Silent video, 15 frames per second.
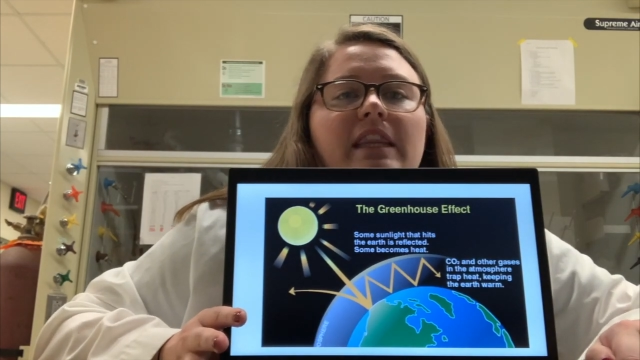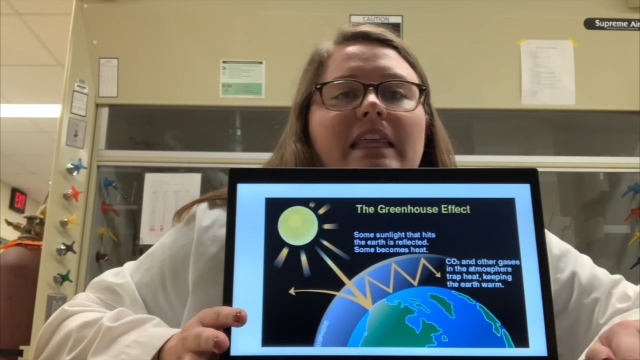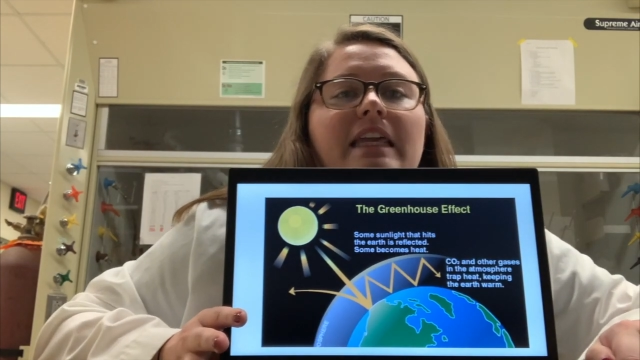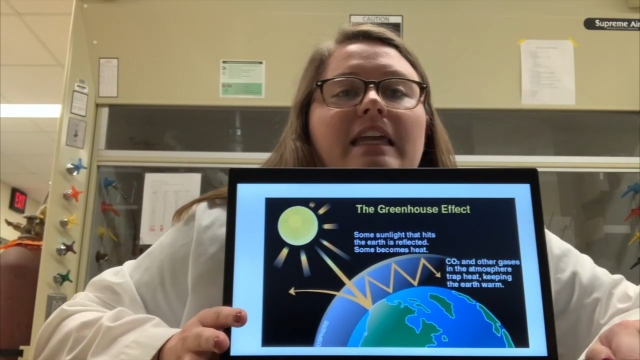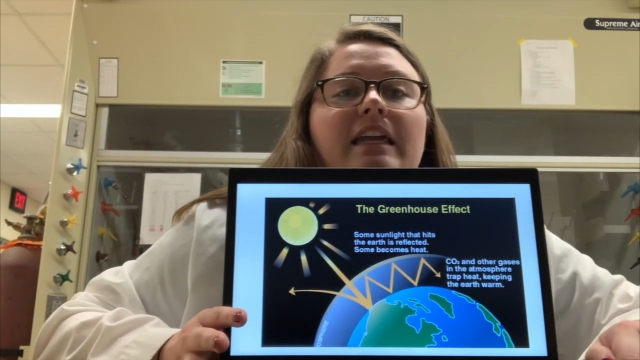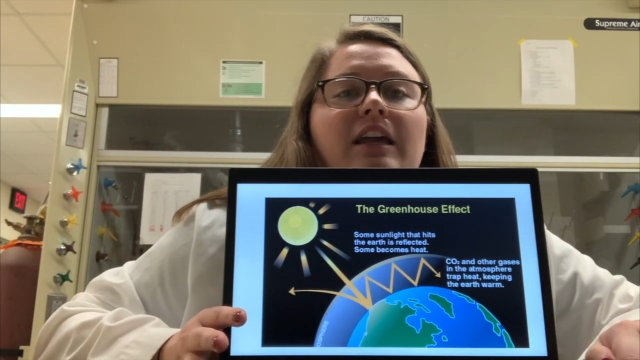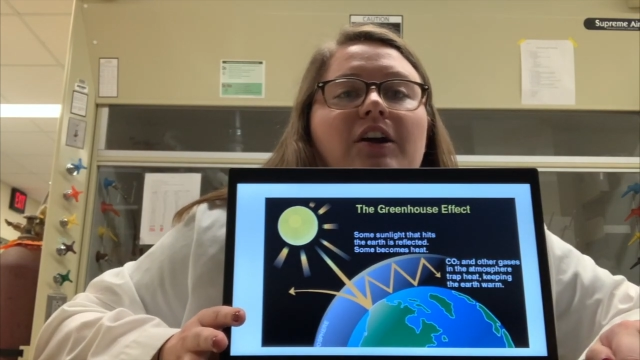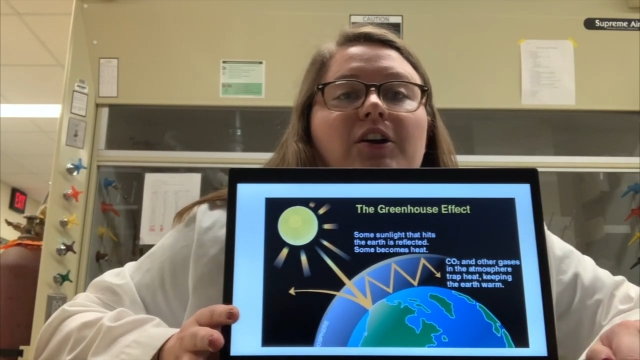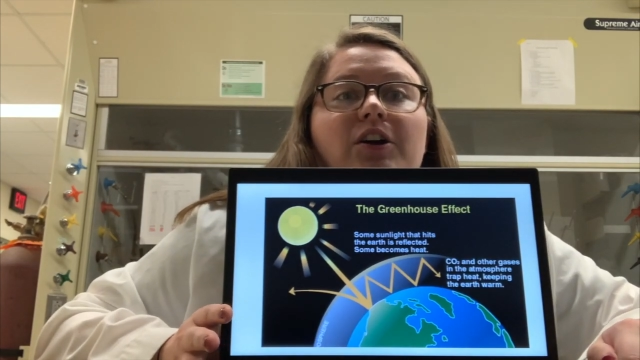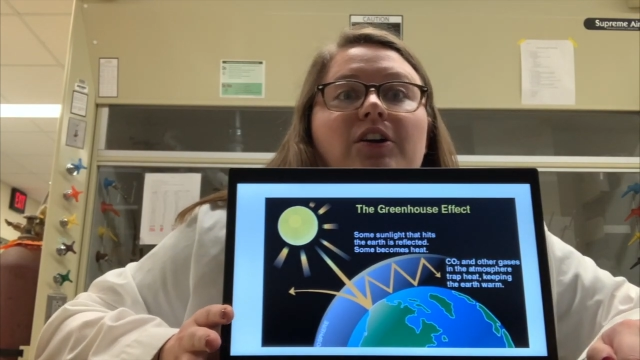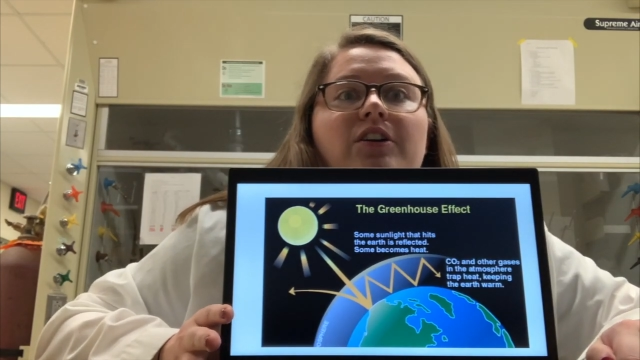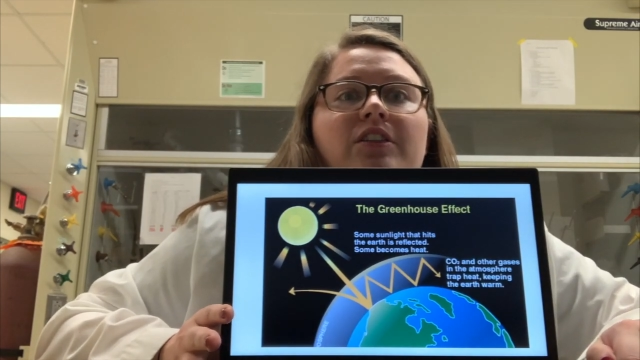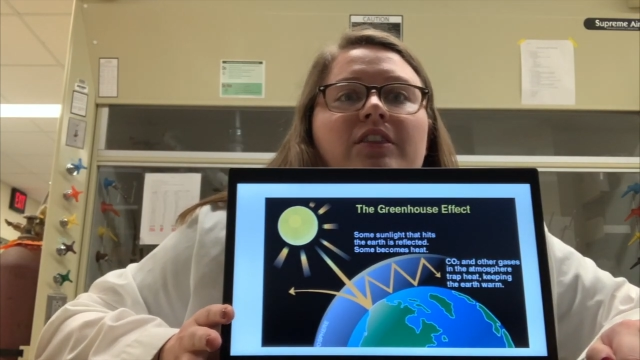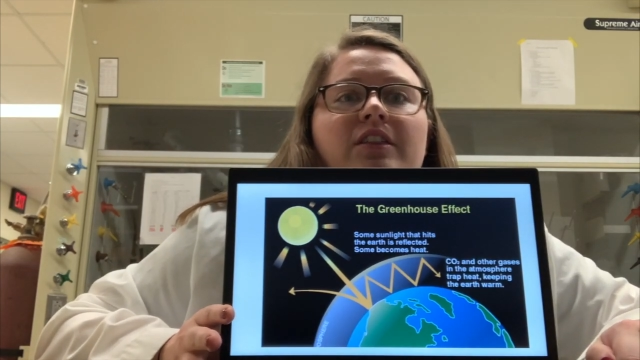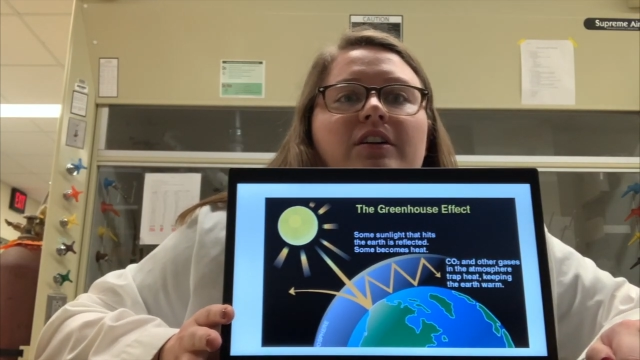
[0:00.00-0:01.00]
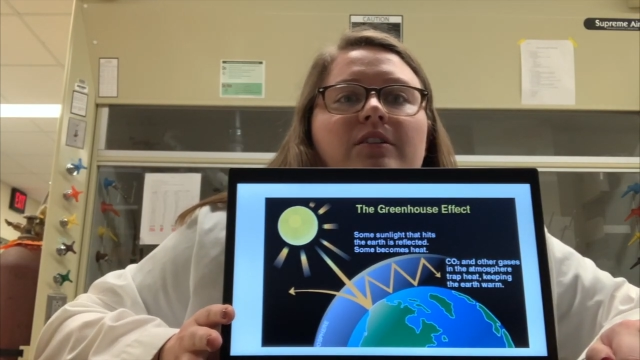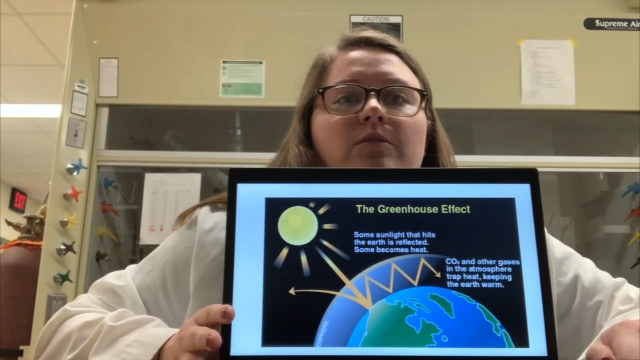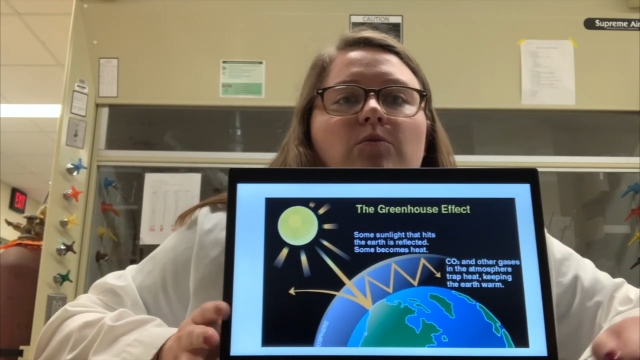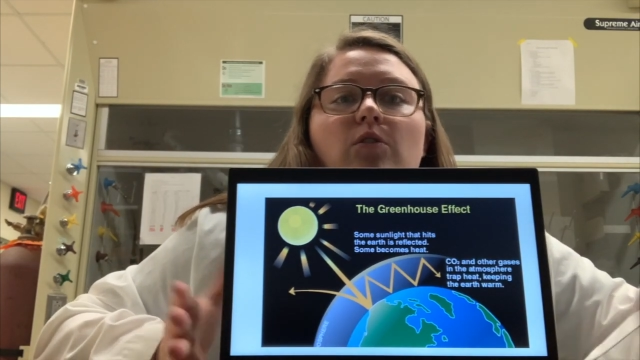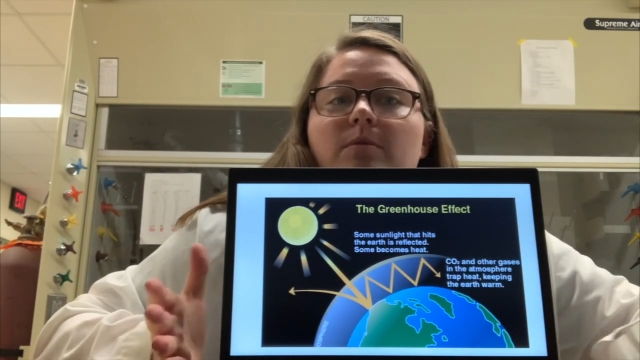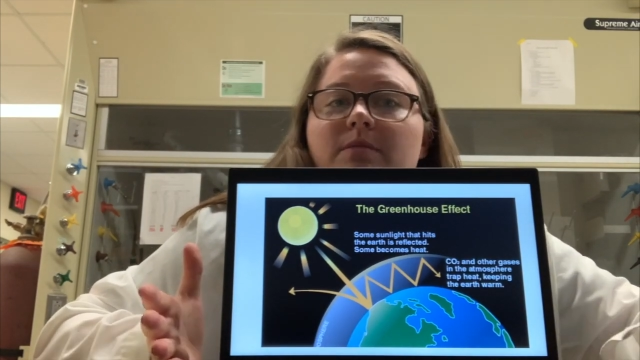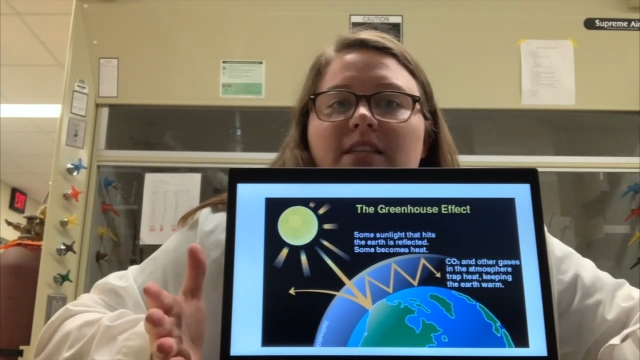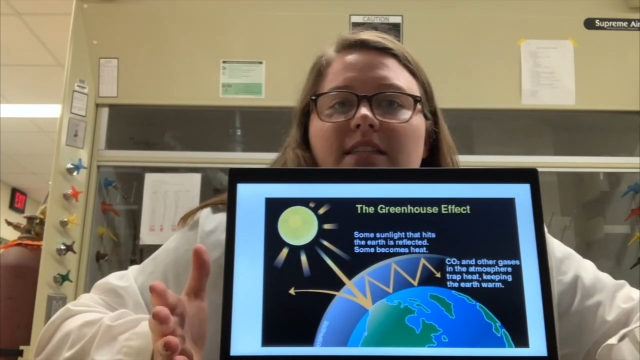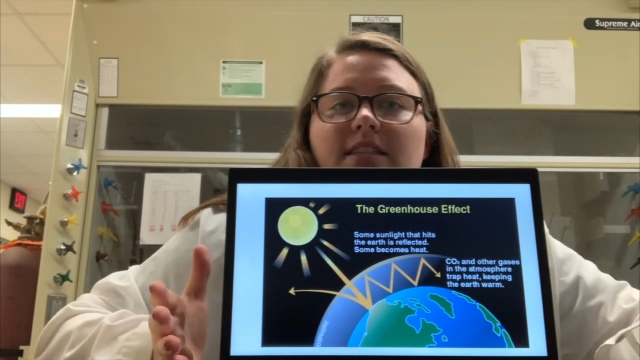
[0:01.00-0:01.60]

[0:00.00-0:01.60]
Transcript: the earth warms